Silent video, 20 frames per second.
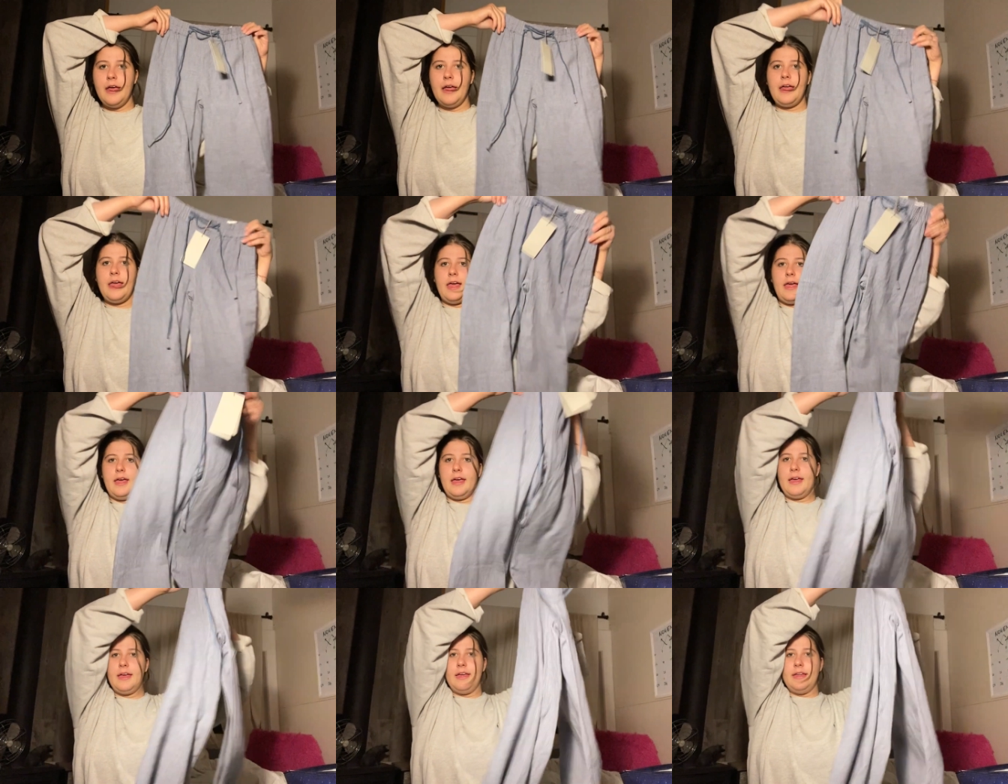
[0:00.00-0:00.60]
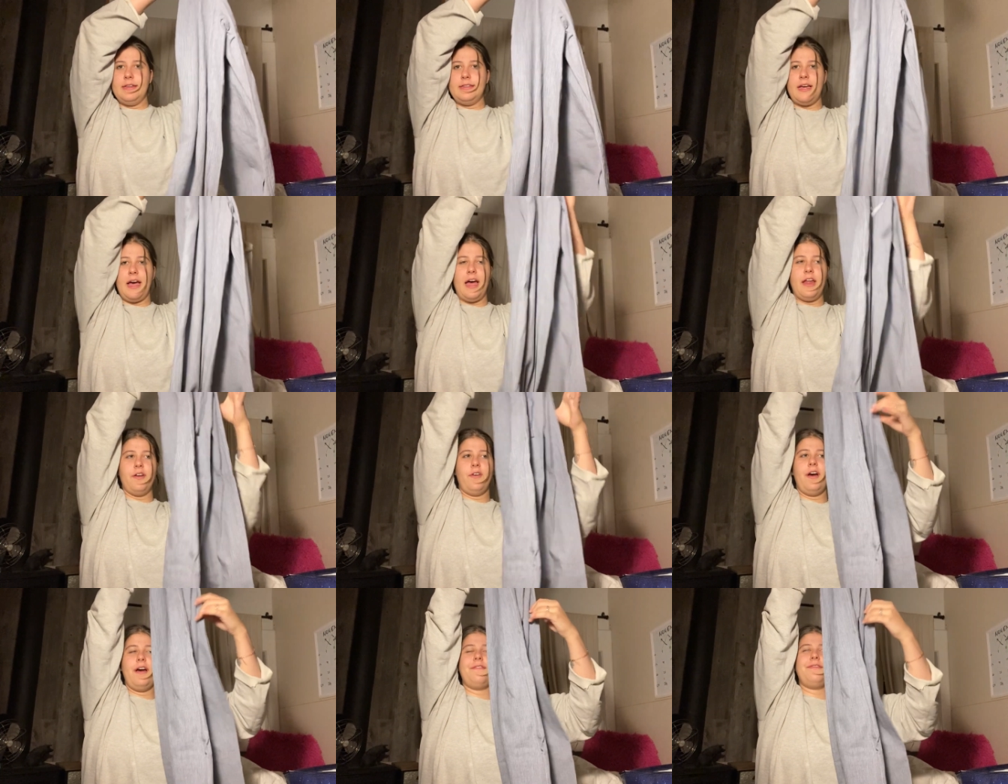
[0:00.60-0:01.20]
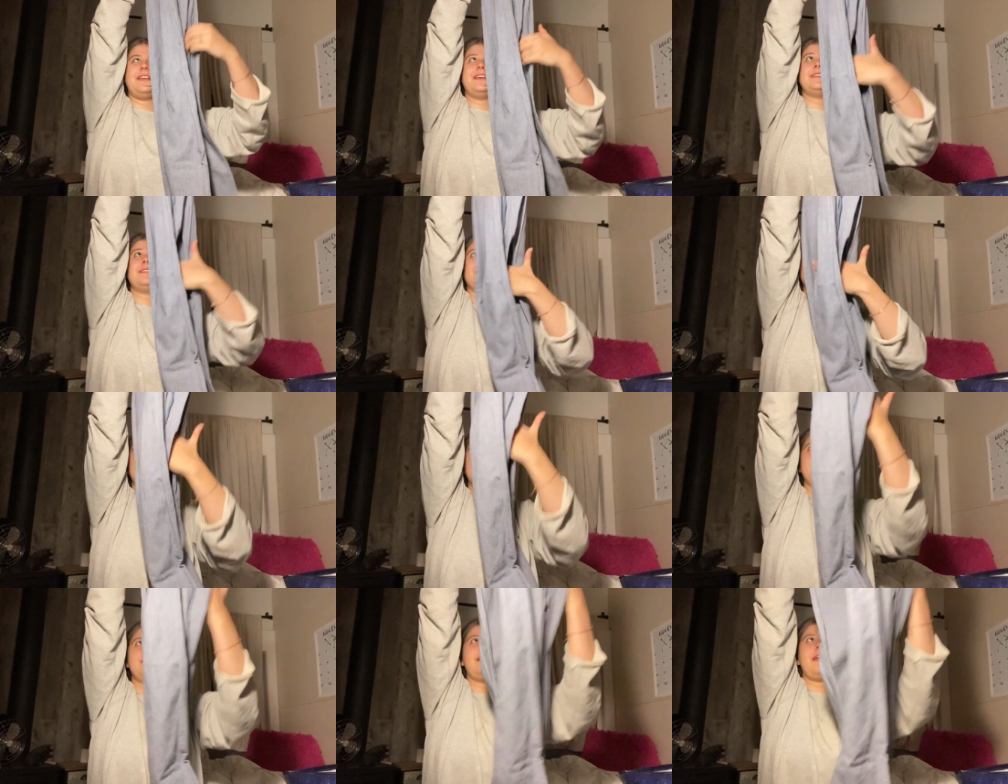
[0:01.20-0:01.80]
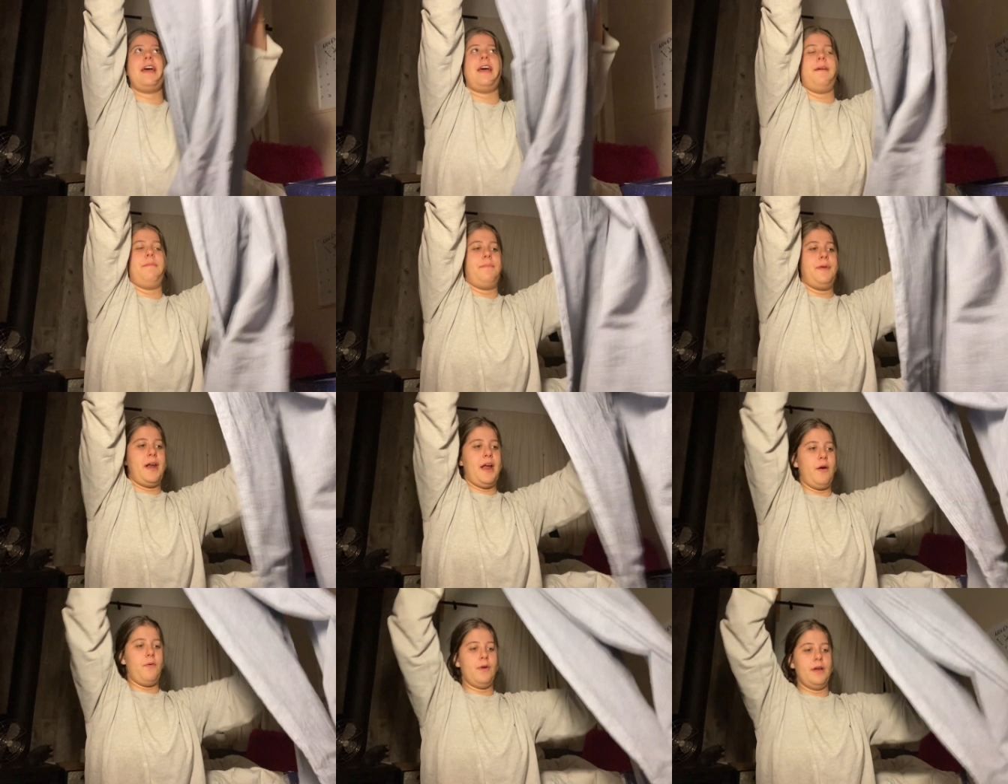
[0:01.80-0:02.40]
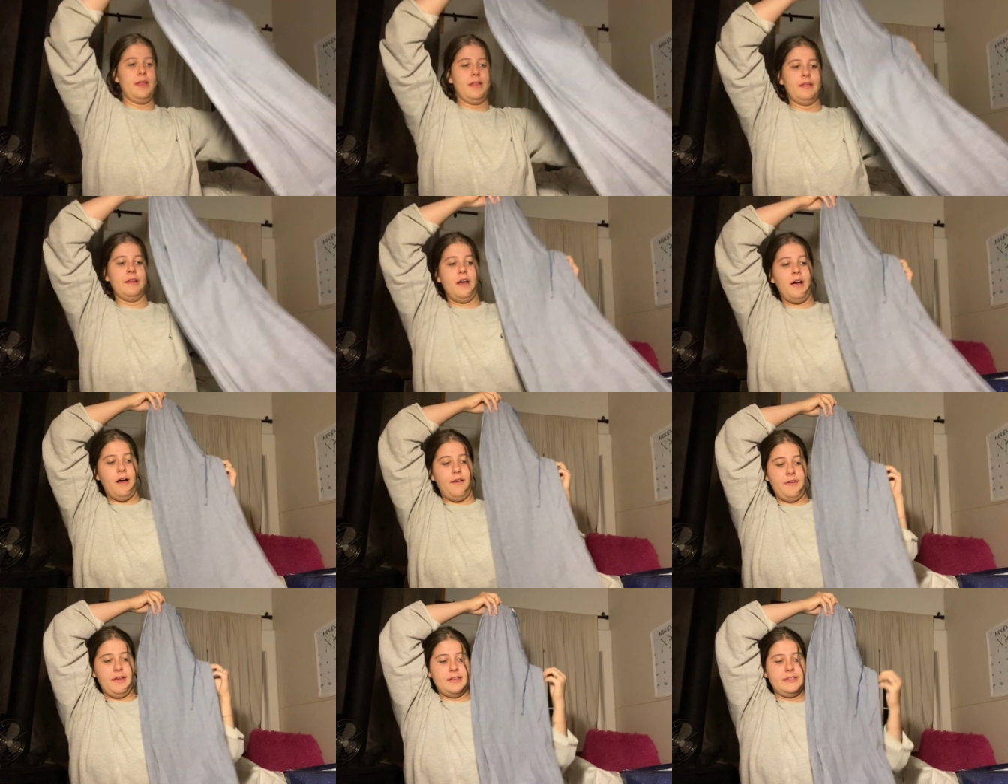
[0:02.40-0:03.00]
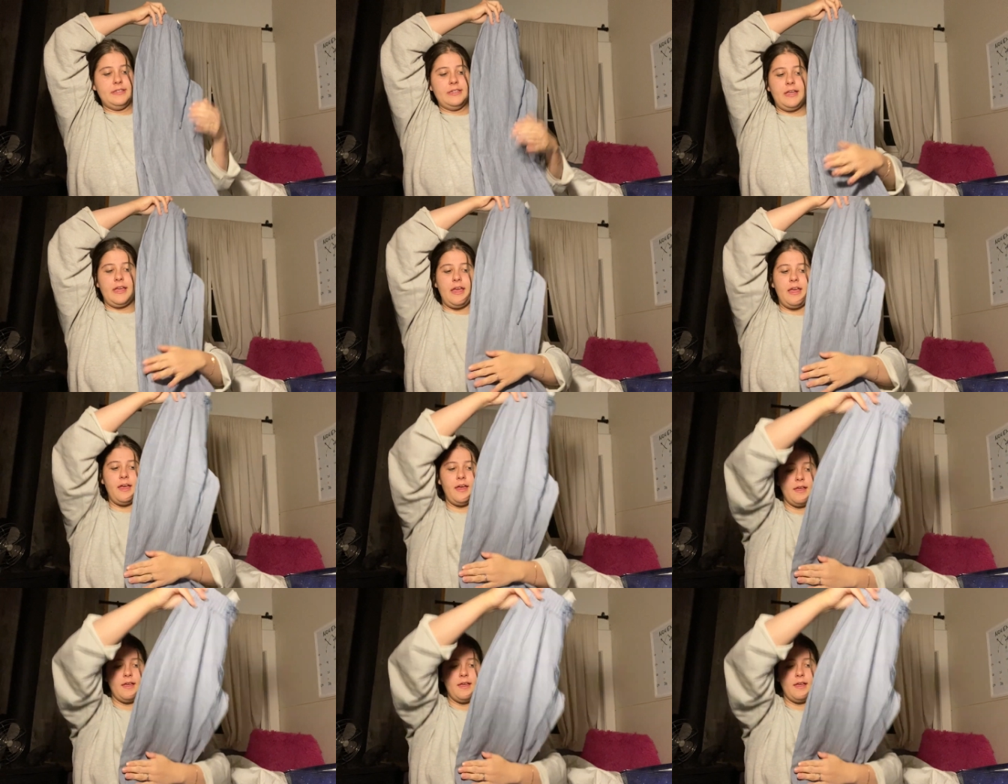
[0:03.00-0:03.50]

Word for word: And I don't have these listed yet, but I will obviously